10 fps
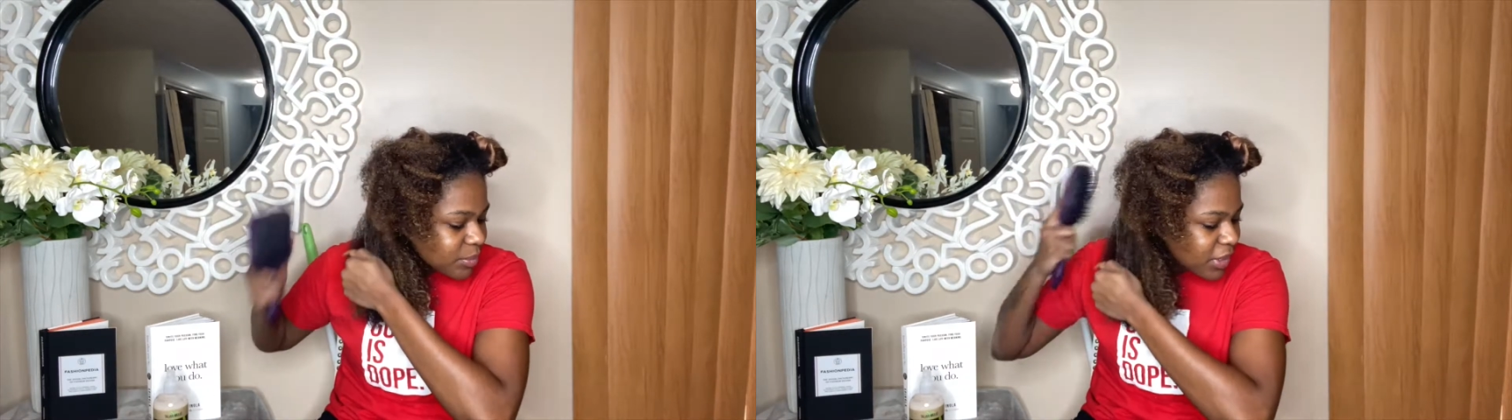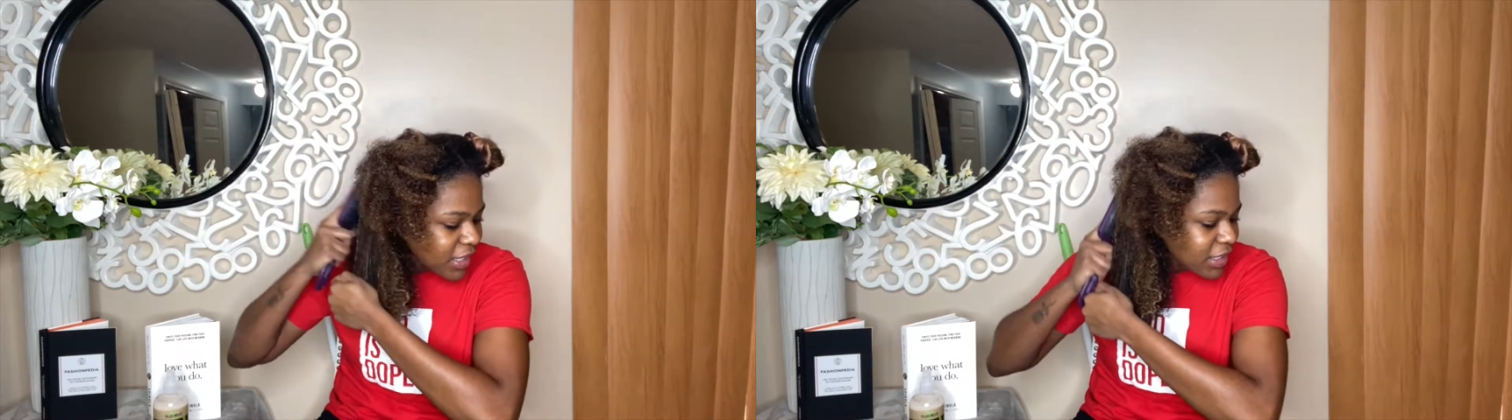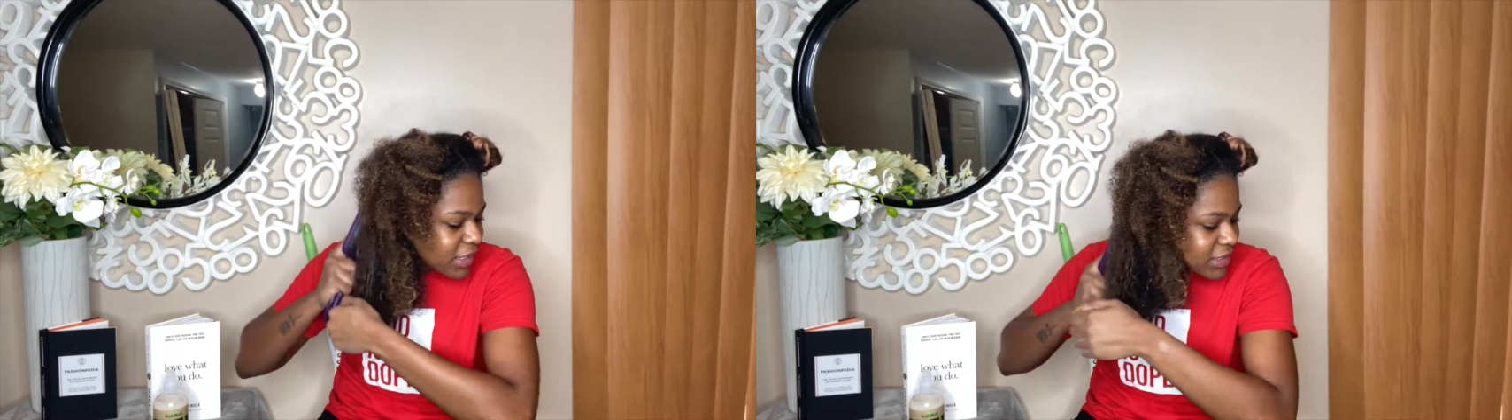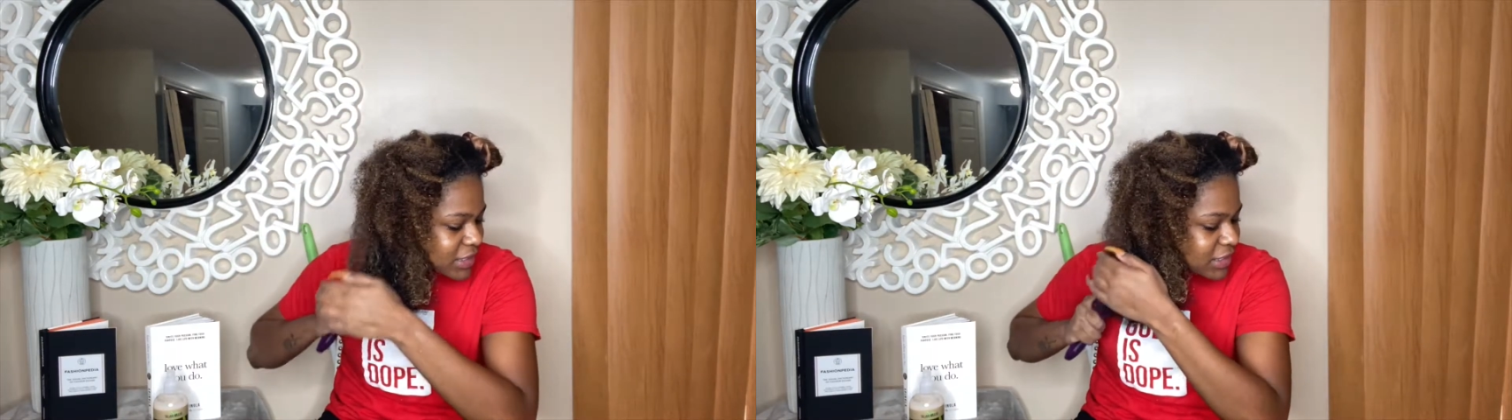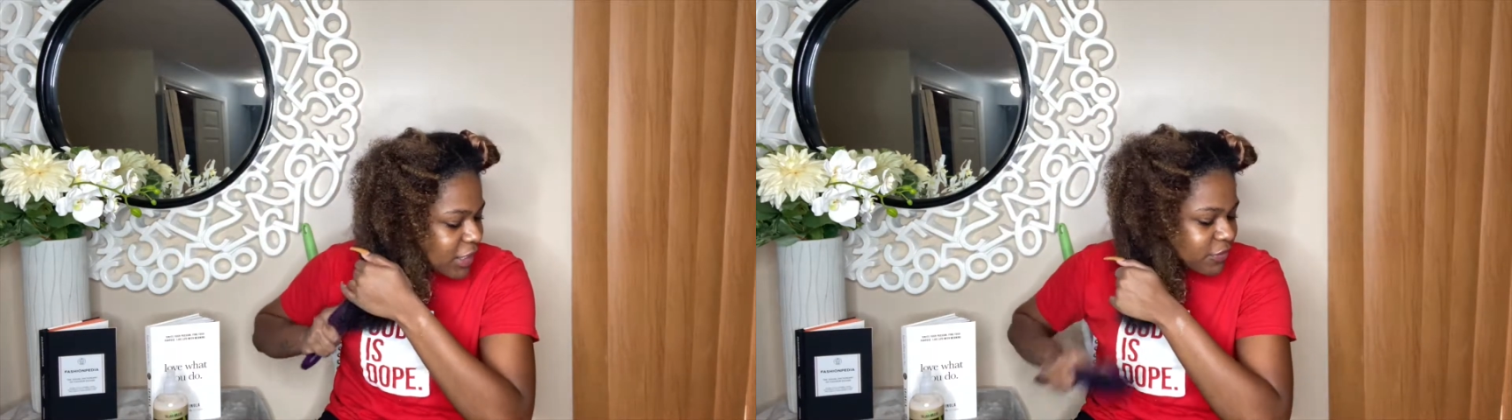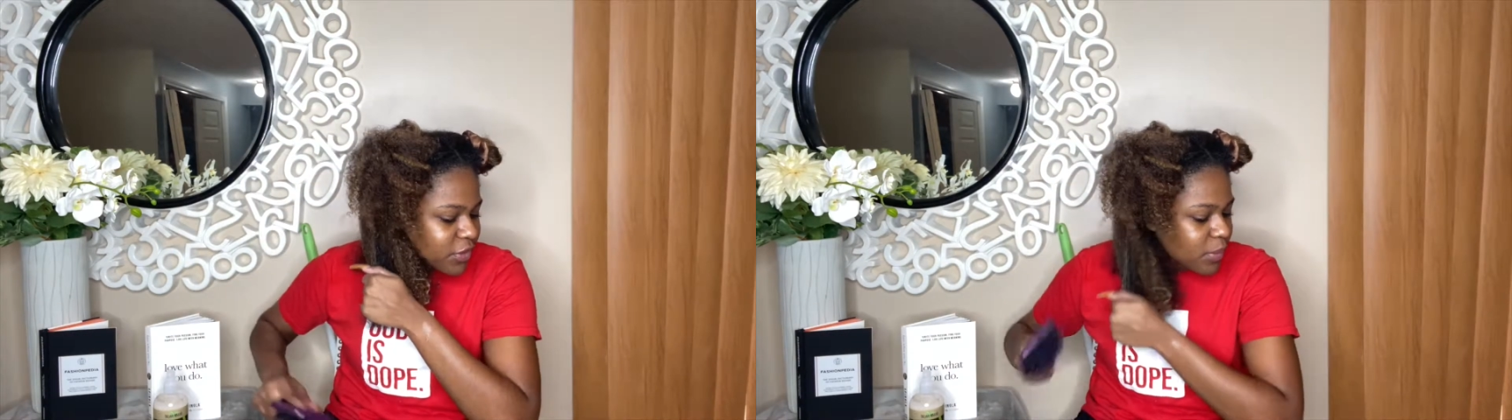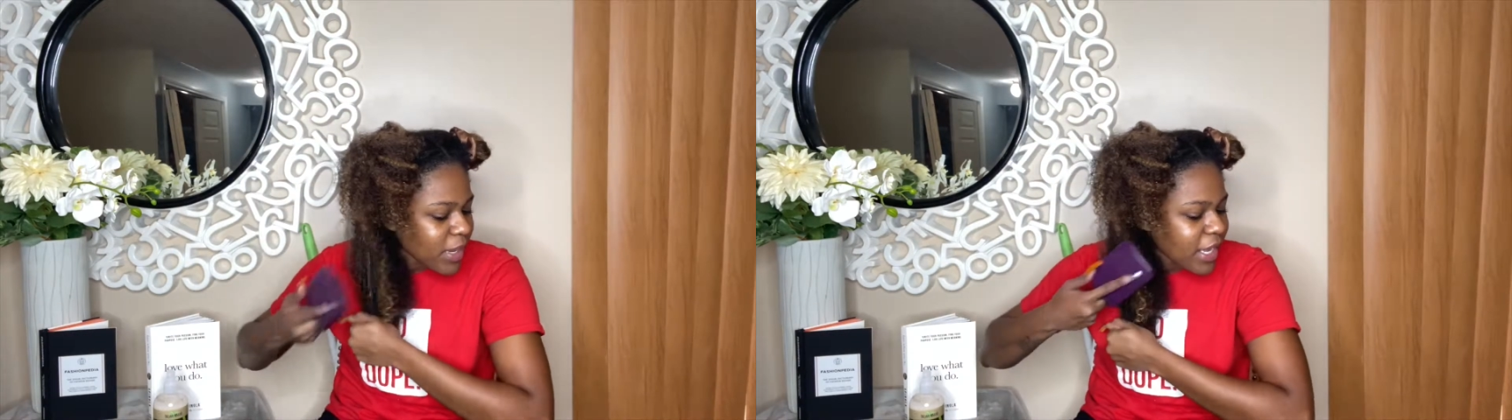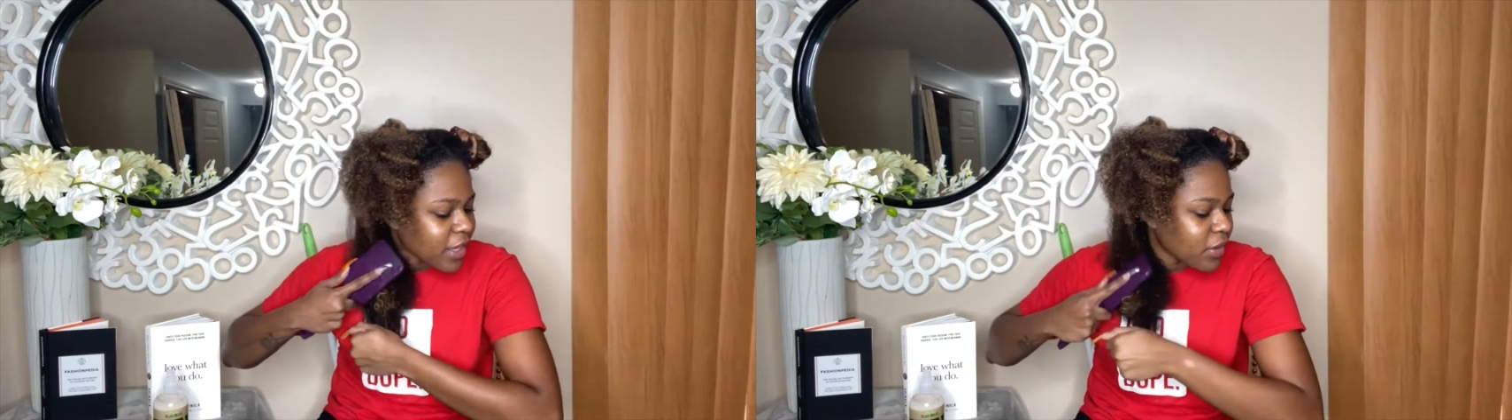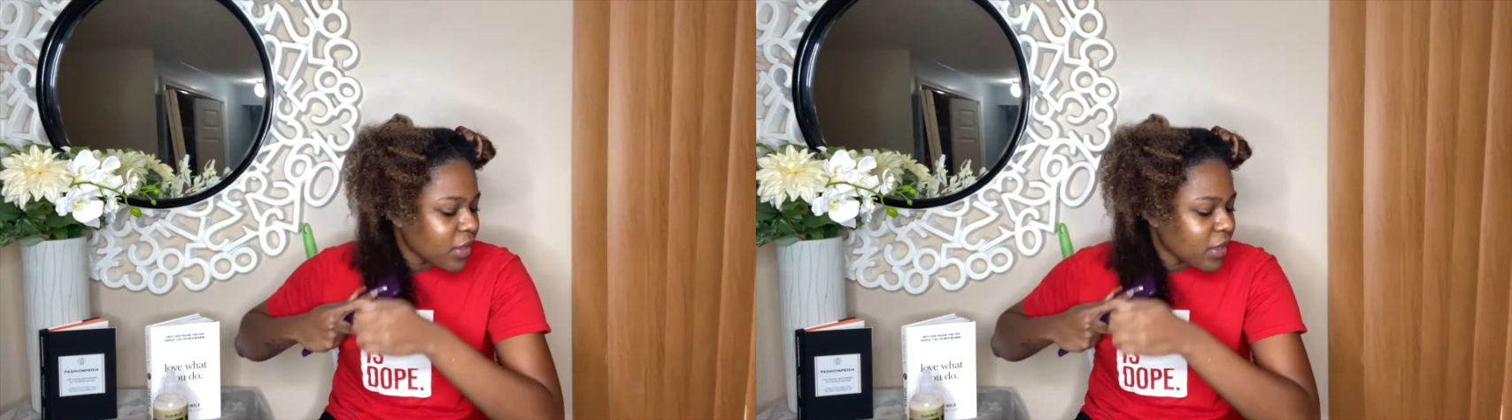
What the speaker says: products and stuff for a while.